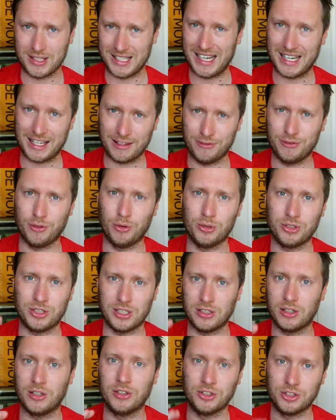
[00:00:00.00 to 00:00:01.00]
Their attacking
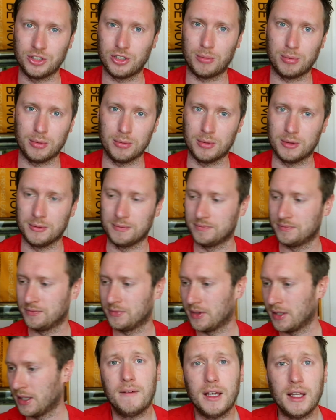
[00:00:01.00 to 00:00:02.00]
force is unstoppable.
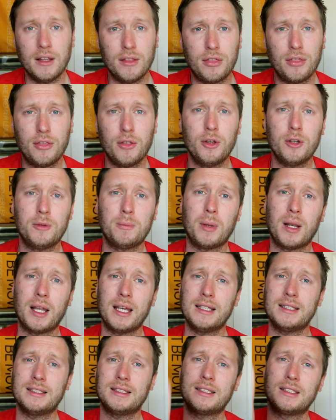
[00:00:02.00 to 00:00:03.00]
In third
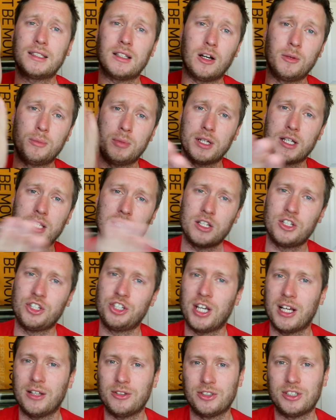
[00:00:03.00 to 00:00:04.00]
place, I
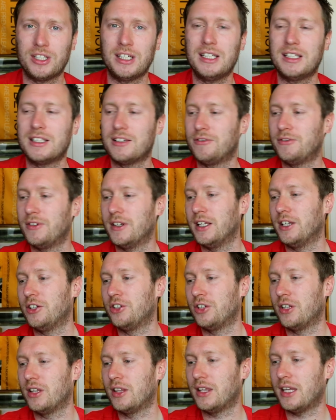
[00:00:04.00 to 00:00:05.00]
predicted Chelsea to
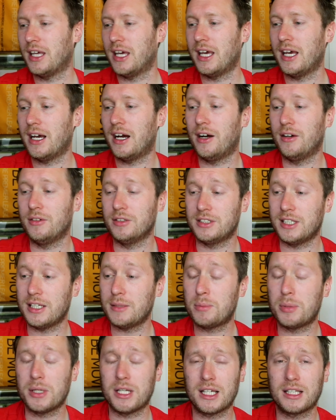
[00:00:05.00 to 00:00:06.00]
finish there. I
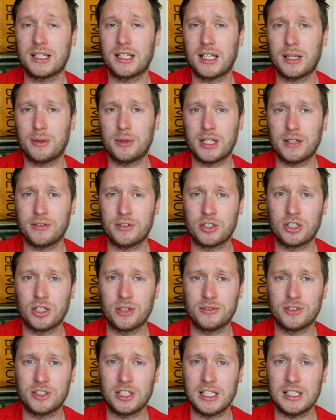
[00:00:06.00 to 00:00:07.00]
did predict that they would have a
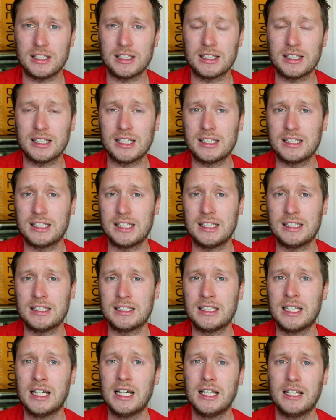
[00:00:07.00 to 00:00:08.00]
tough season this
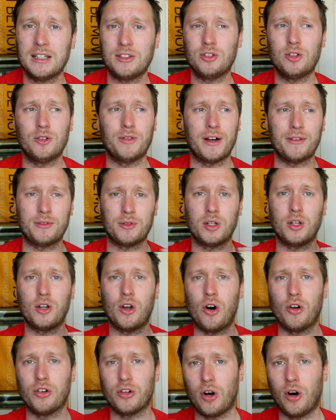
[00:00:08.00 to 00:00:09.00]
season. They sort of have
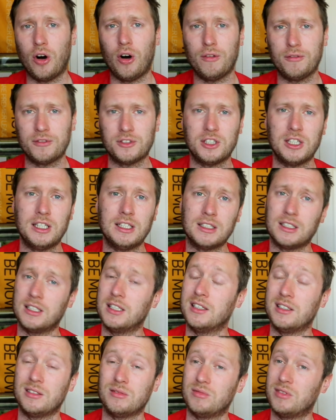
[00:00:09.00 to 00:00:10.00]
an on-off
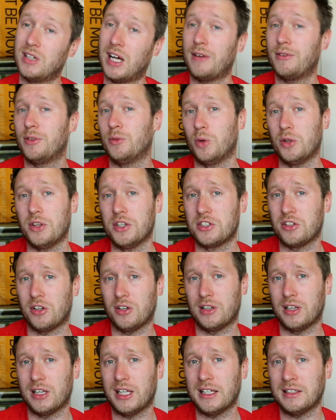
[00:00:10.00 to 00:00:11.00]
season, and having won the
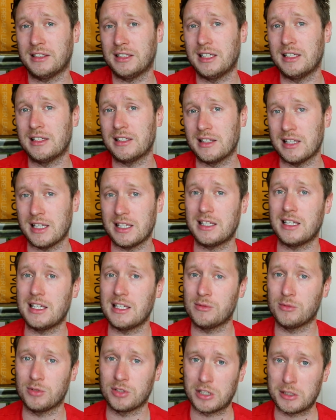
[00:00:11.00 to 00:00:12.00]
title last season, this
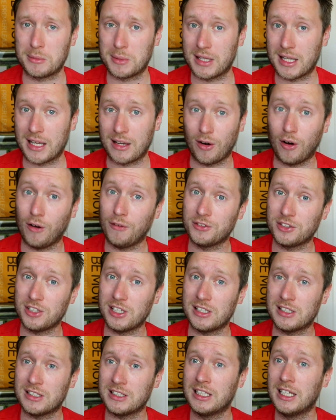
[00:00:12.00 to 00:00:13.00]
season was going to be their off
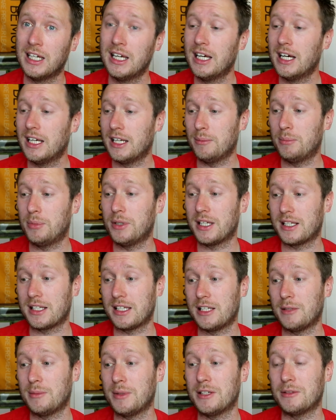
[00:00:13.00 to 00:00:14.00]
season. I didn't
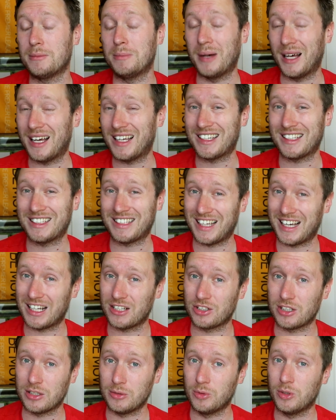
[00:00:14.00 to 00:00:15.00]
predict it to be as bad as it
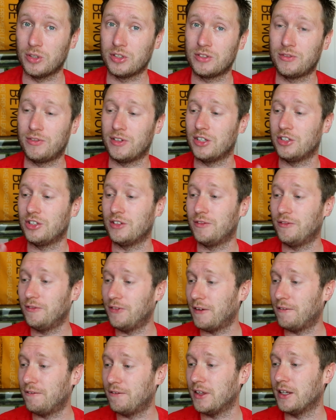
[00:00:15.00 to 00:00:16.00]
actually was, finishing
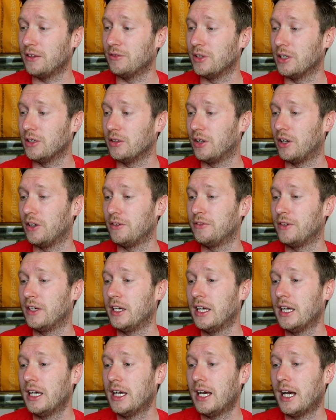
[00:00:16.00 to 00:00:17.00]
fifth in real
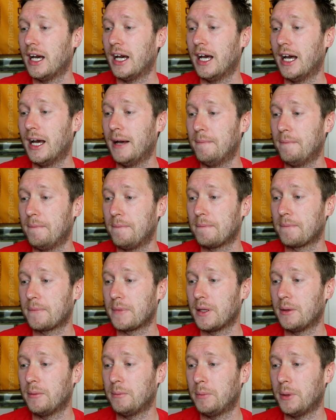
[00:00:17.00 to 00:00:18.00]
life. But
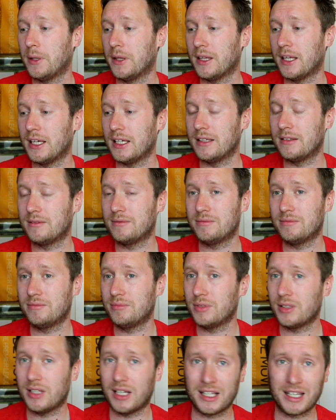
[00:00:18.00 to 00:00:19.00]
I
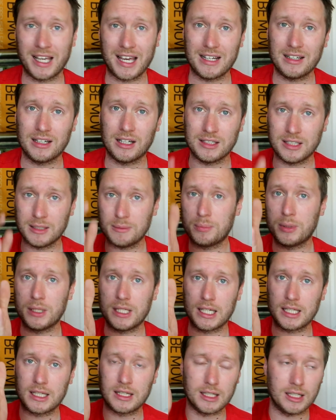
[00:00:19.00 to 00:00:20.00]
did
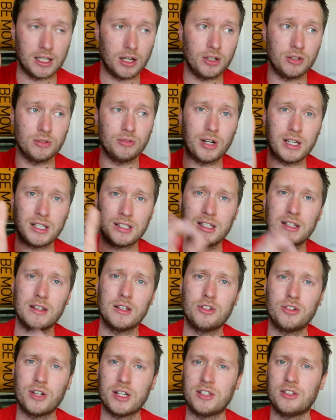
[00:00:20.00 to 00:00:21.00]
predict the unrest
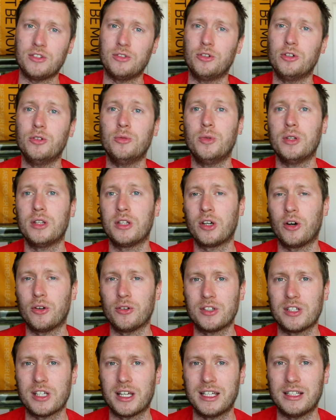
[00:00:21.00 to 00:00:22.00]
in the dressing room with
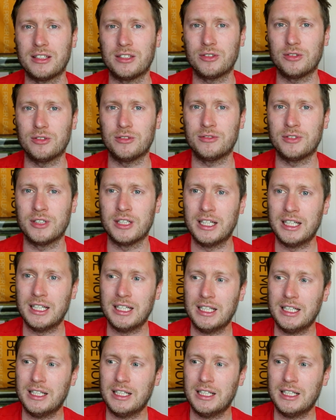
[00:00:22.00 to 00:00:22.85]
Conte sort of